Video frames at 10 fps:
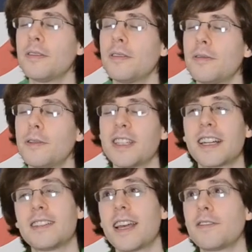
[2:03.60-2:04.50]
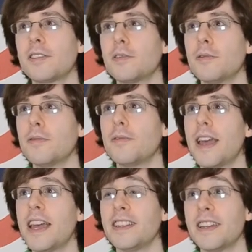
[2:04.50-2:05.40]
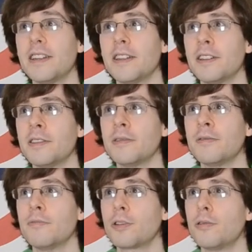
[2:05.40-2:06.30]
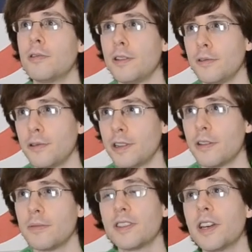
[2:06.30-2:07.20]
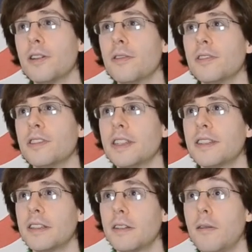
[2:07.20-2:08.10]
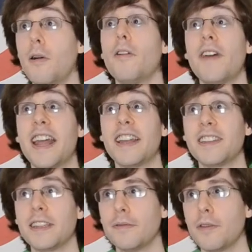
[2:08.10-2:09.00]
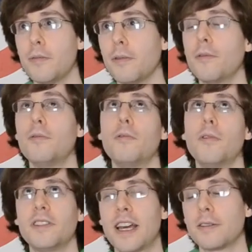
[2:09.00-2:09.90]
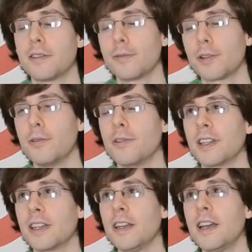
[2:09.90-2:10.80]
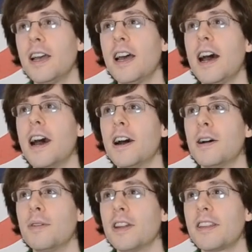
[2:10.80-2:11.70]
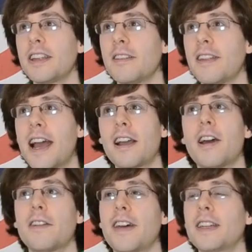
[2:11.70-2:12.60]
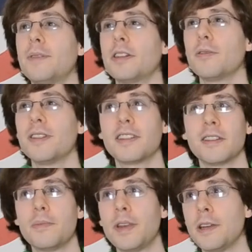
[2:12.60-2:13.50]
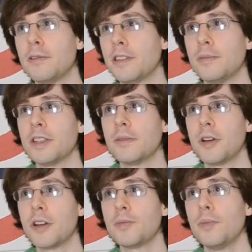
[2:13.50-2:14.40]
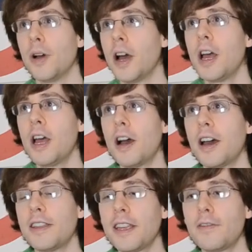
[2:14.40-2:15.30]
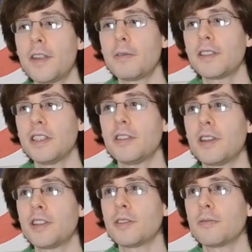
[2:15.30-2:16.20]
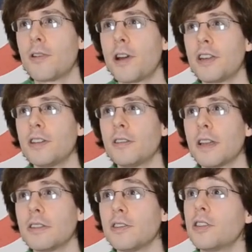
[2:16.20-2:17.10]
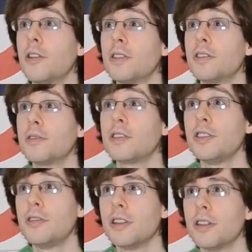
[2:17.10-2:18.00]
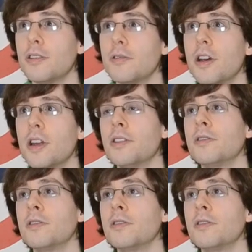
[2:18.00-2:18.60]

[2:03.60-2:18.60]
the voice actors have to sort of edit and record the audio themselves, and there's a lot of editing involved with all those hours of recording. And I think that kind of aspect of it doesn't appeal to me as much, but I think if there were situations where I could like just go into a studio and